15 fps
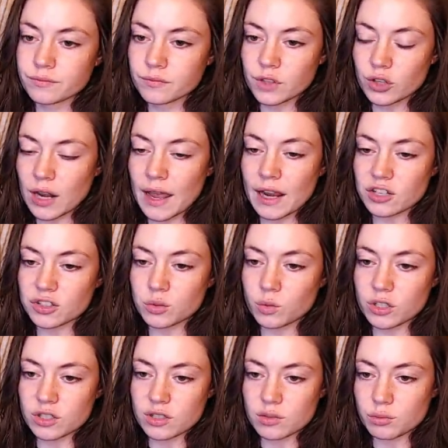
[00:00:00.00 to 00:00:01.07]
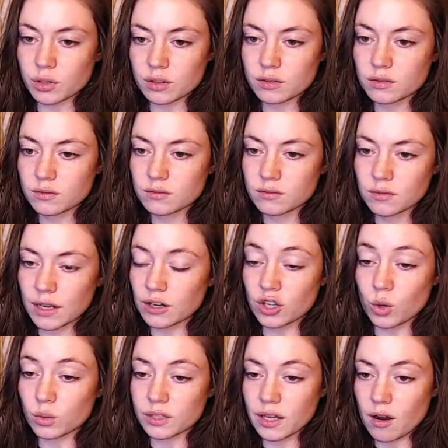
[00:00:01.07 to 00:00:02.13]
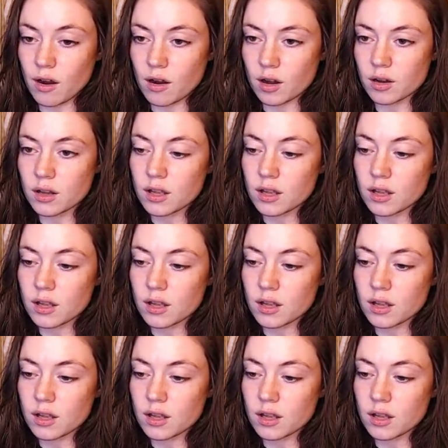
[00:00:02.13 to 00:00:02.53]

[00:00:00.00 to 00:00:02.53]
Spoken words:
They're not actually witches, but I don't know what they are.